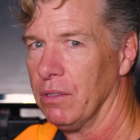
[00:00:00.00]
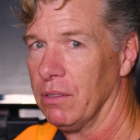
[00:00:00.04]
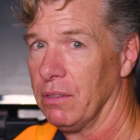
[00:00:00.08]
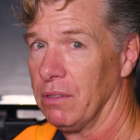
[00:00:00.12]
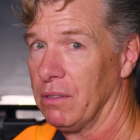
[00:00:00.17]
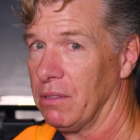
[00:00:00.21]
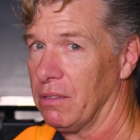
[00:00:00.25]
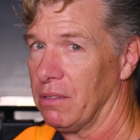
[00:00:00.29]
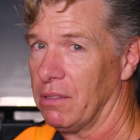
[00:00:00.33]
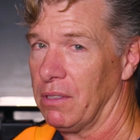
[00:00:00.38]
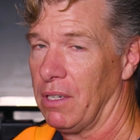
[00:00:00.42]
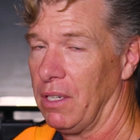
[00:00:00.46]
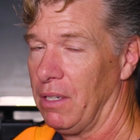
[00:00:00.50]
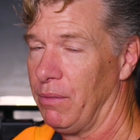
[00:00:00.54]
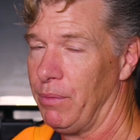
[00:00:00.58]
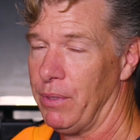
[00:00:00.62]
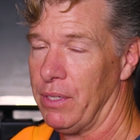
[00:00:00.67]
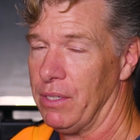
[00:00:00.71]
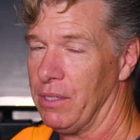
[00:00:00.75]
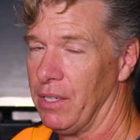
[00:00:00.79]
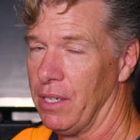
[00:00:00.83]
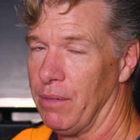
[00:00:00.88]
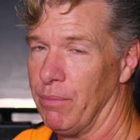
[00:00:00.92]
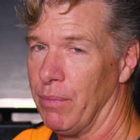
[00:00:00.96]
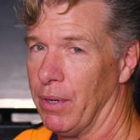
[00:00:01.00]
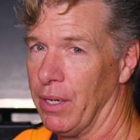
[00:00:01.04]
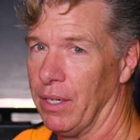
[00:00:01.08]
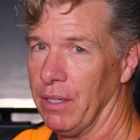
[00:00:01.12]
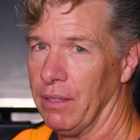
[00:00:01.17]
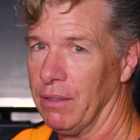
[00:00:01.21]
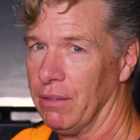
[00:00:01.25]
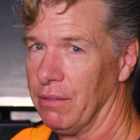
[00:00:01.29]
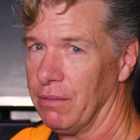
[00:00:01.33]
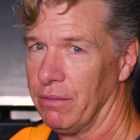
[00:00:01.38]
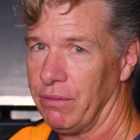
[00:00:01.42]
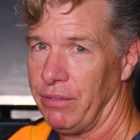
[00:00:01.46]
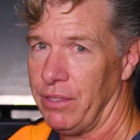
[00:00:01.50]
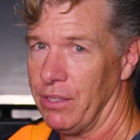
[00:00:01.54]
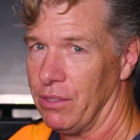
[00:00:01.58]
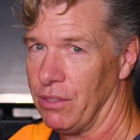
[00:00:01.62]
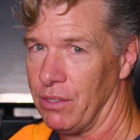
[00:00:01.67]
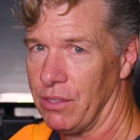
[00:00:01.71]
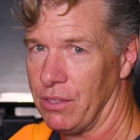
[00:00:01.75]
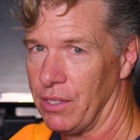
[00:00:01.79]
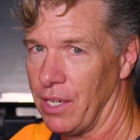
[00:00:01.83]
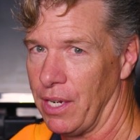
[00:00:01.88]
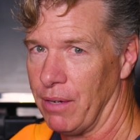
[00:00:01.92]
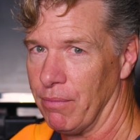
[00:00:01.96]
It's going to be the same bike. It feels
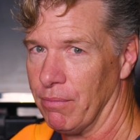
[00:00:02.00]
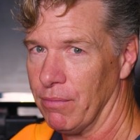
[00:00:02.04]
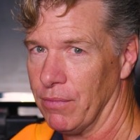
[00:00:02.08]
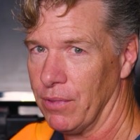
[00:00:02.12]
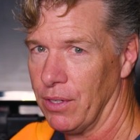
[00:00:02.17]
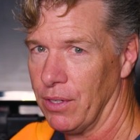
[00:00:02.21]
the same.